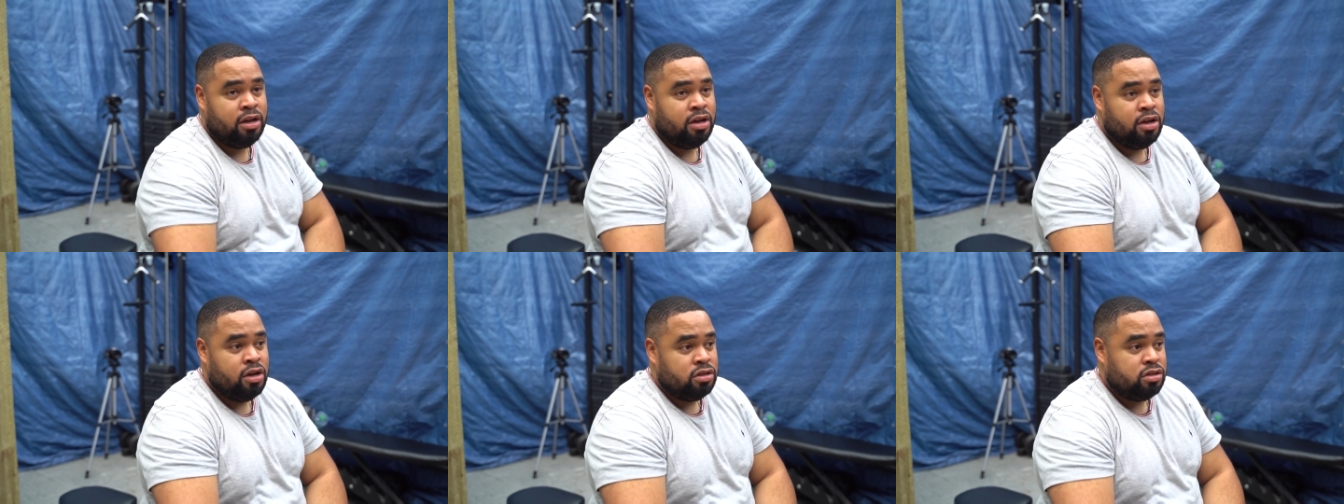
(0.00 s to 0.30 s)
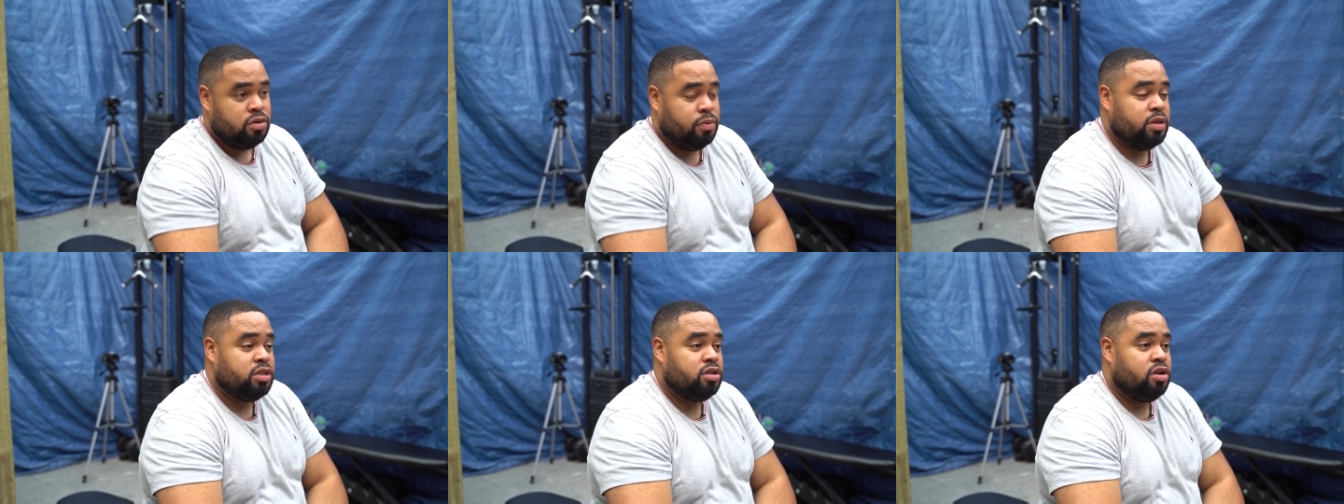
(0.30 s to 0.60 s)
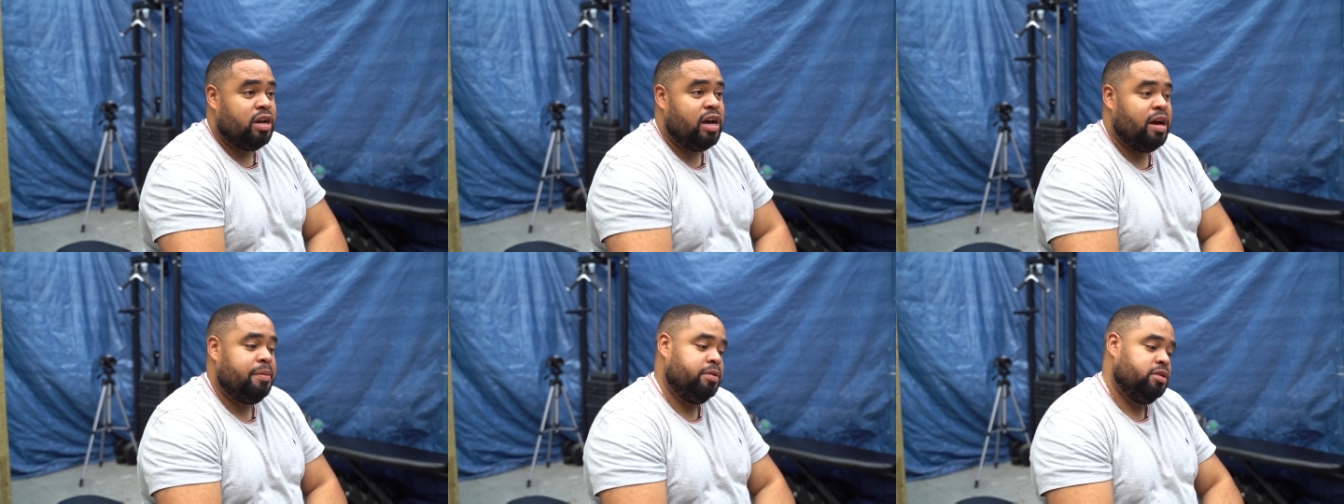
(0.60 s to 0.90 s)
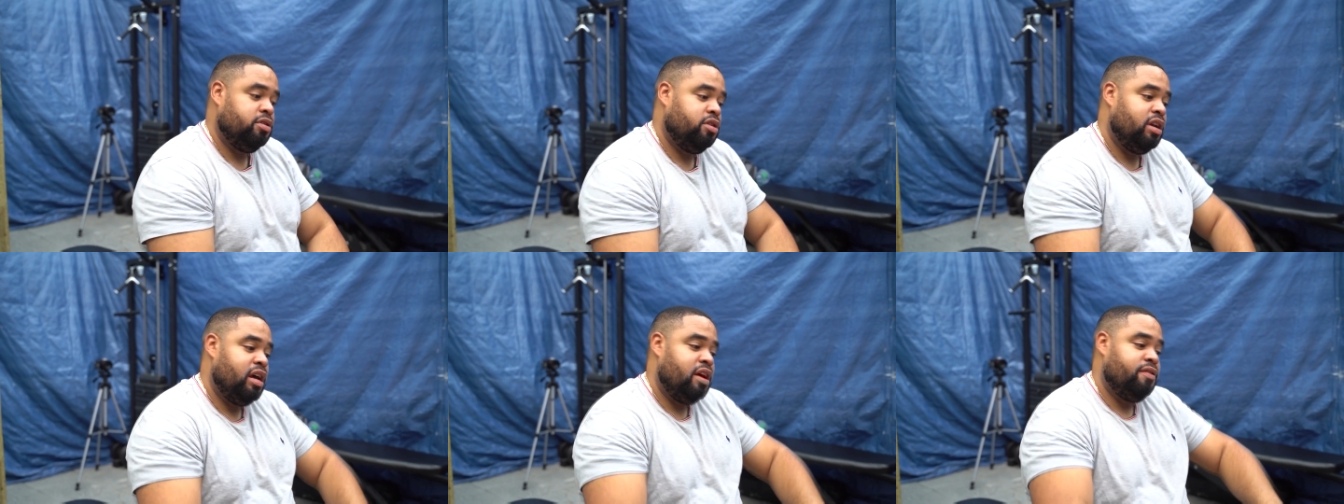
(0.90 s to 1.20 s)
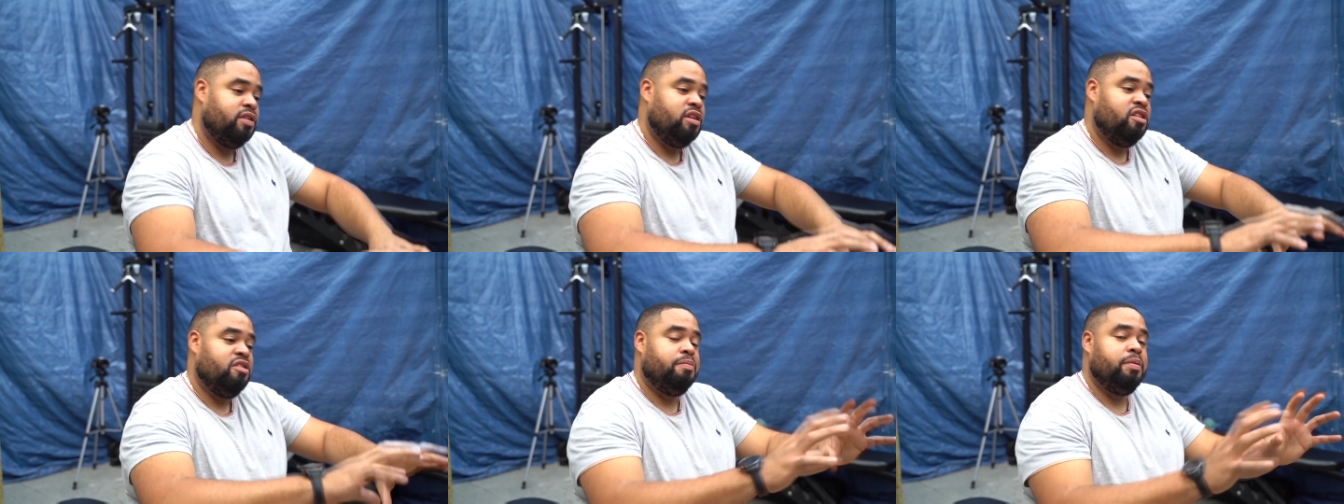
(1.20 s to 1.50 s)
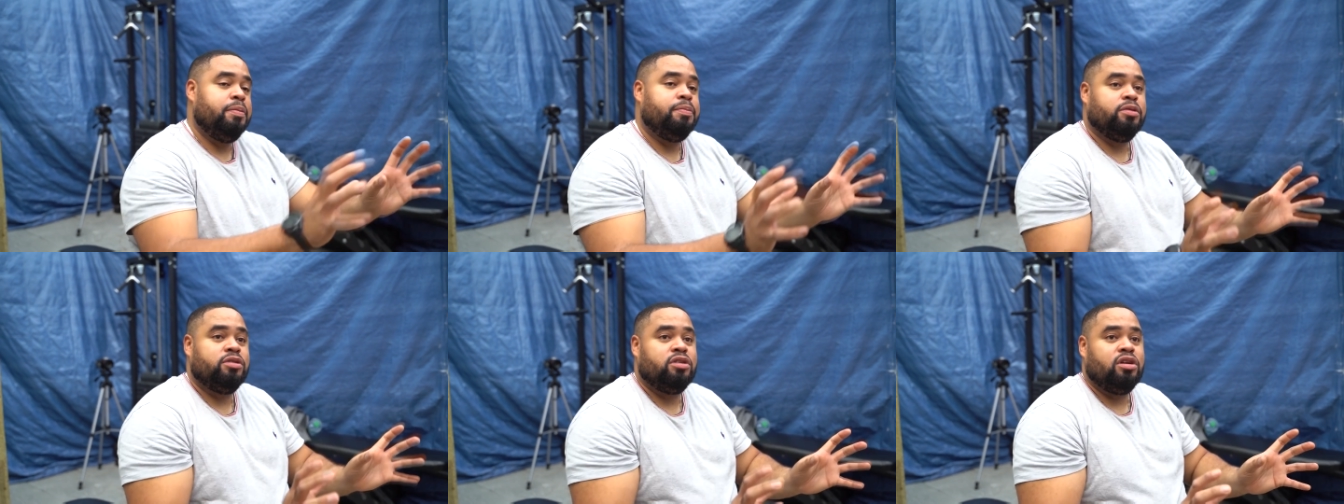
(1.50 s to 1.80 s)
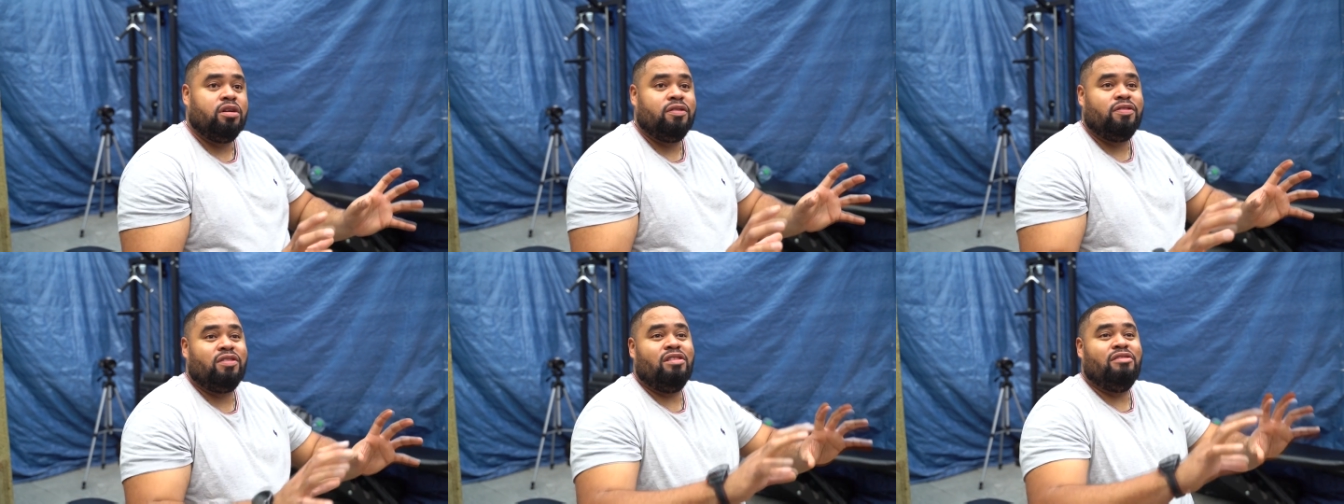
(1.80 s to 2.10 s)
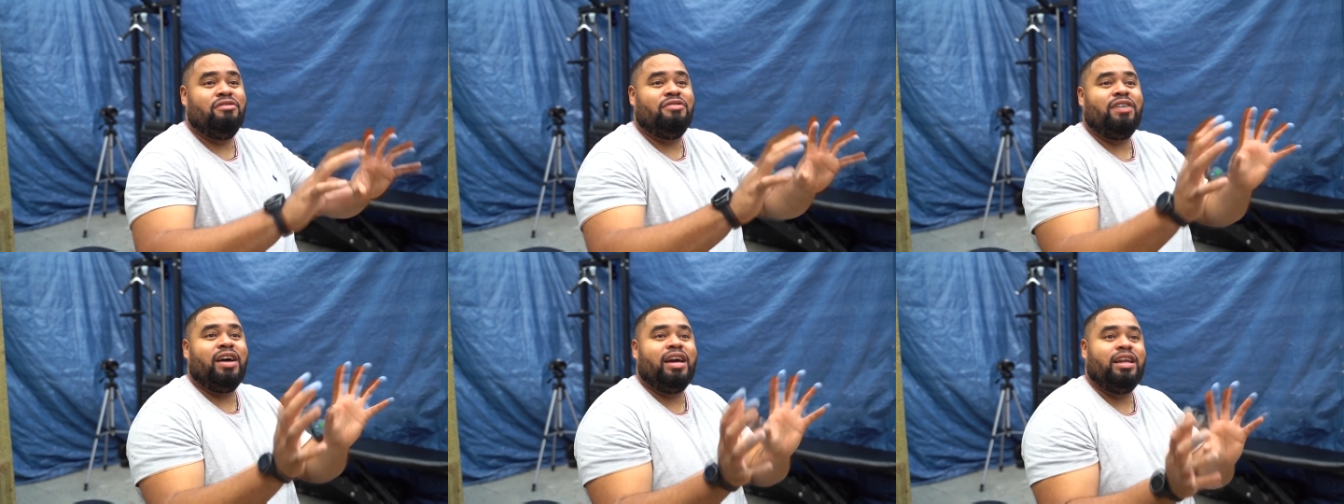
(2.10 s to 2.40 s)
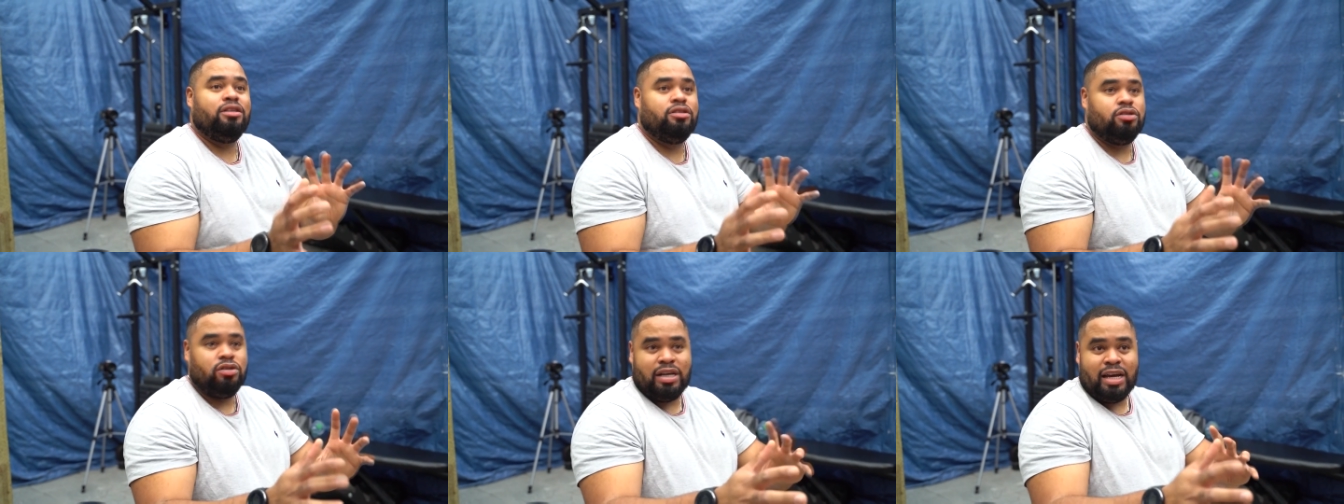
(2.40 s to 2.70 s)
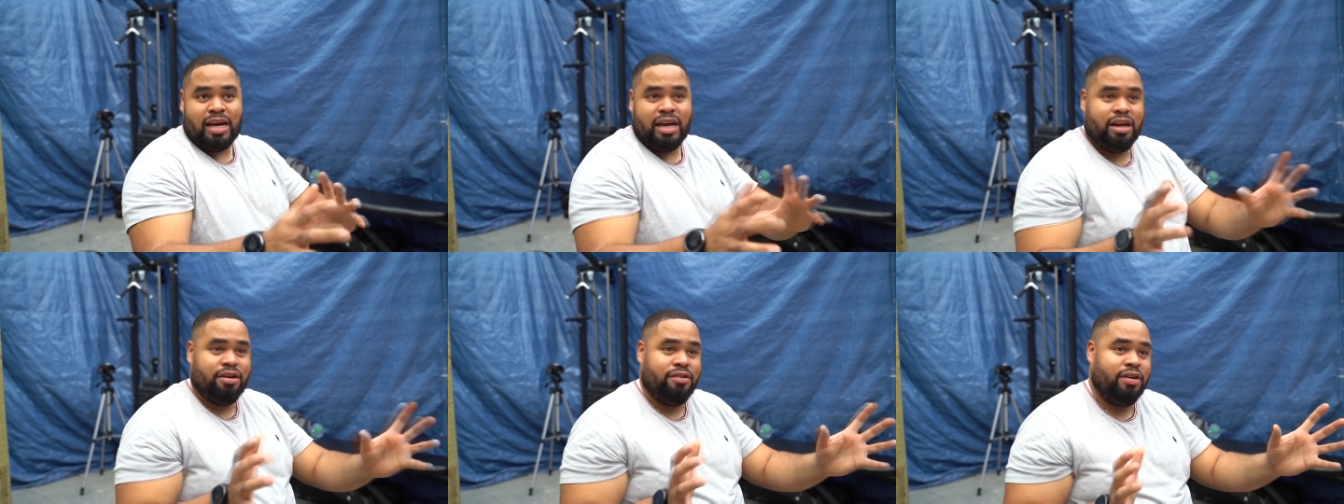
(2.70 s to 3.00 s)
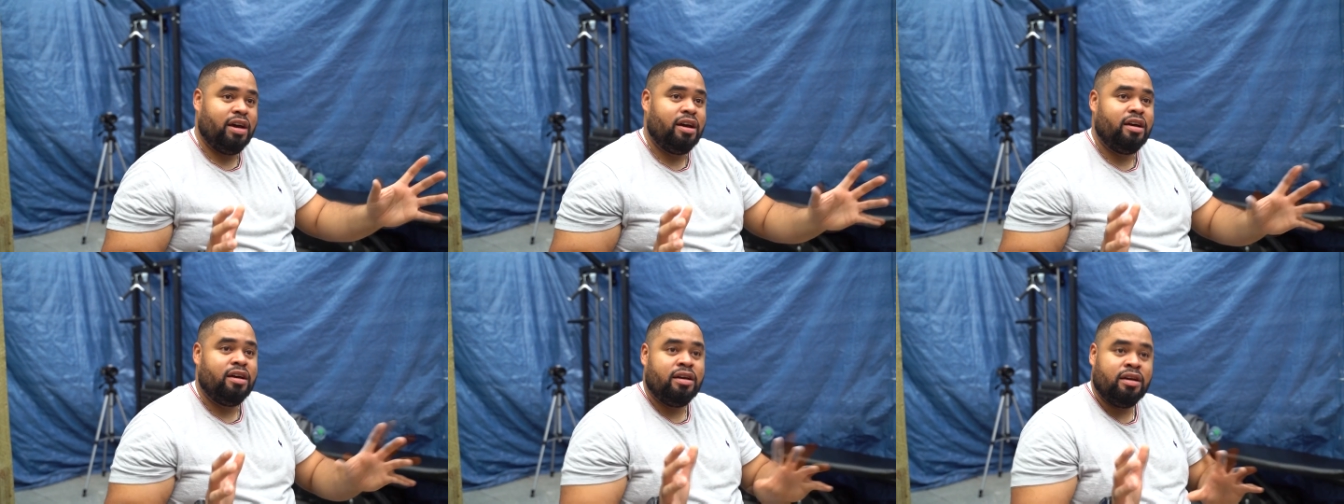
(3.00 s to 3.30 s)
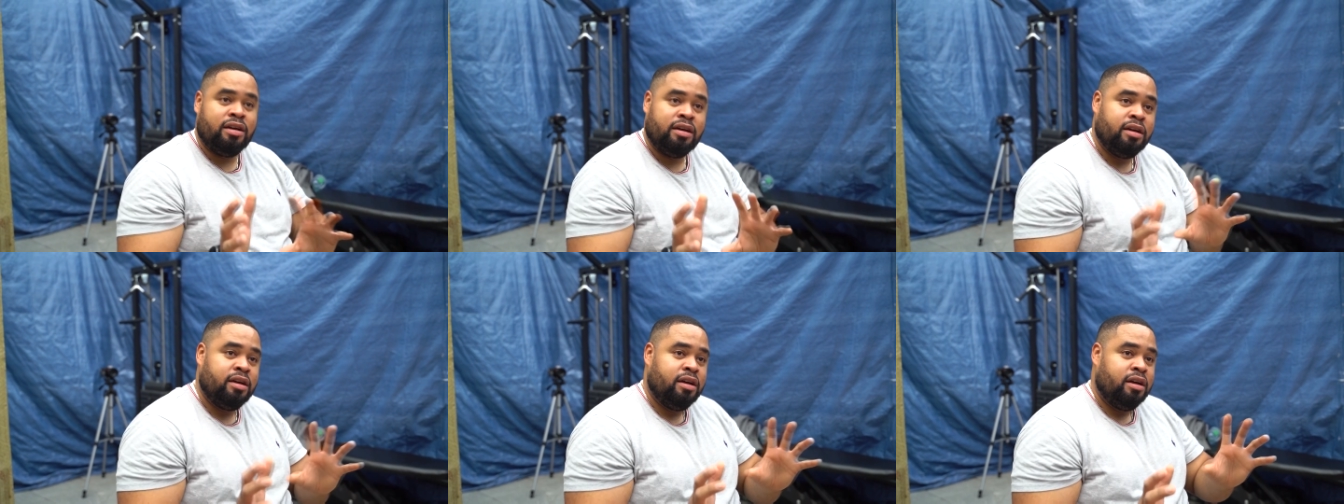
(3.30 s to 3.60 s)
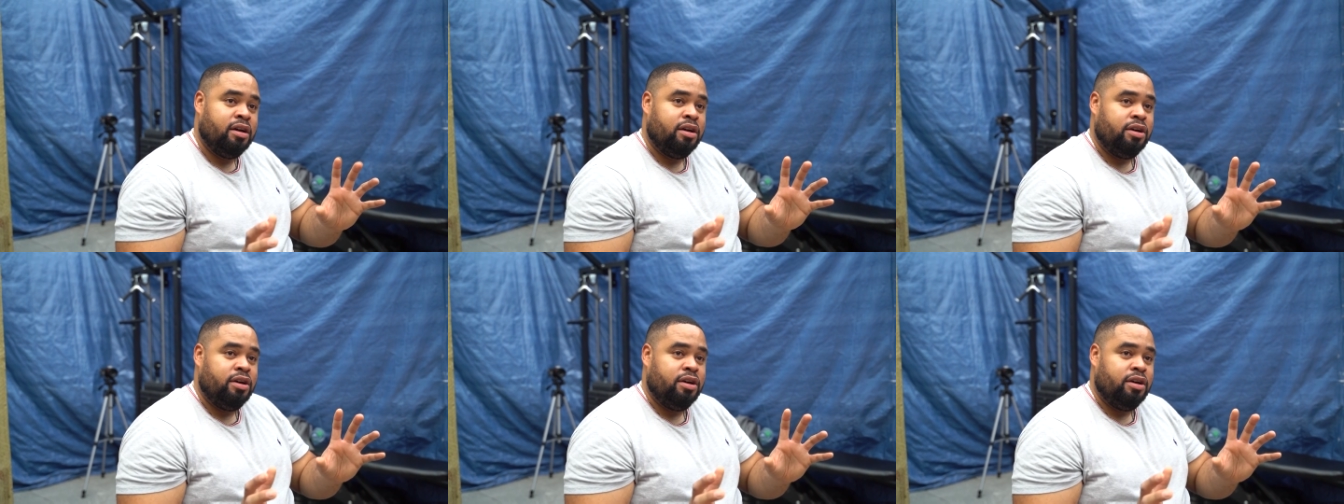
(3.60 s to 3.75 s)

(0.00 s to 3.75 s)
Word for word: Yeah. So what's going to happen is you're going to have a lot of people sort of confined to that area. Yeah.